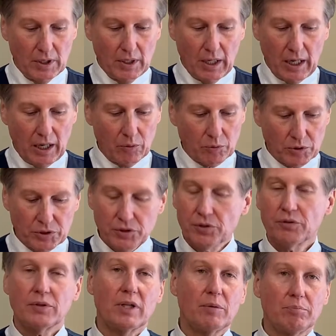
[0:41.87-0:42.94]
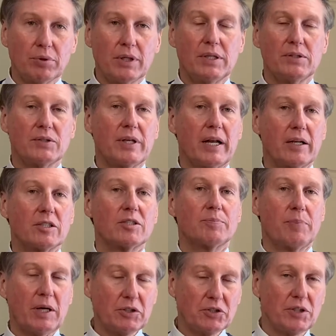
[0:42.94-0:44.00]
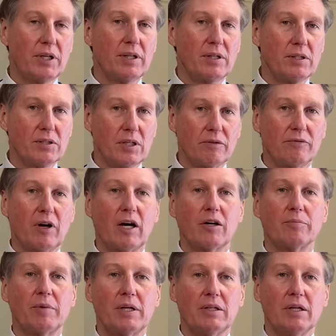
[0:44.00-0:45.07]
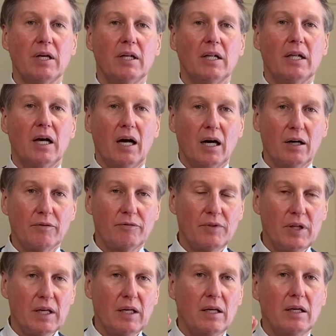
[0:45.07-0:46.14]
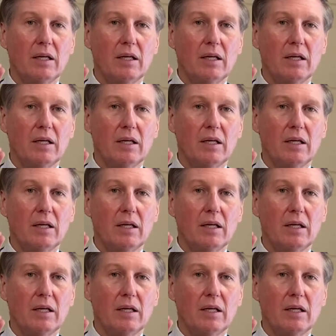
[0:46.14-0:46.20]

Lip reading: We're certainly pleased that, especially in this environment of the